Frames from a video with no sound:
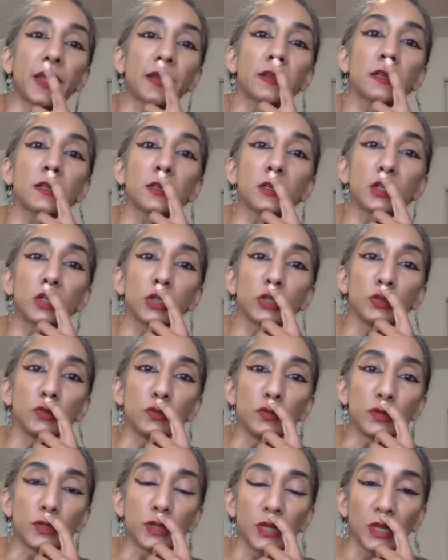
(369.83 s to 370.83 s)
and
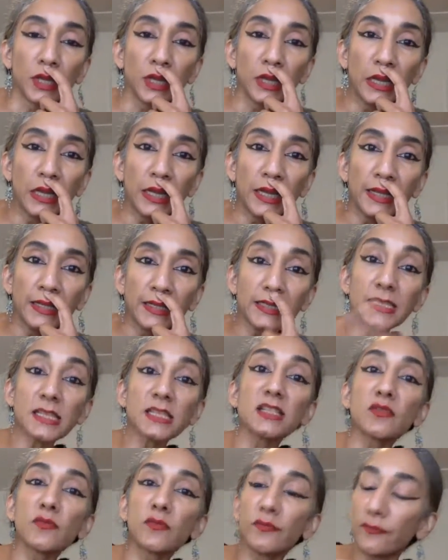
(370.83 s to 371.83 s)
conclude. This
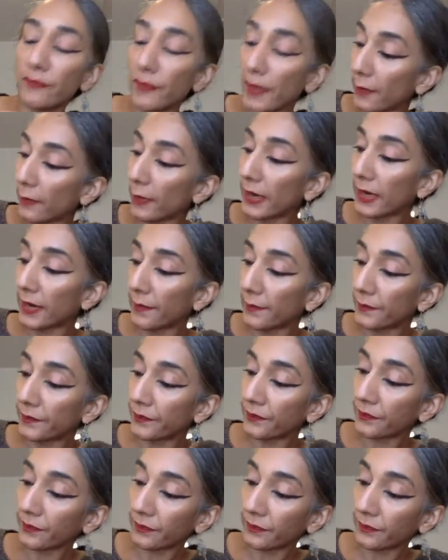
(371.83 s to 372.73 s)
is a very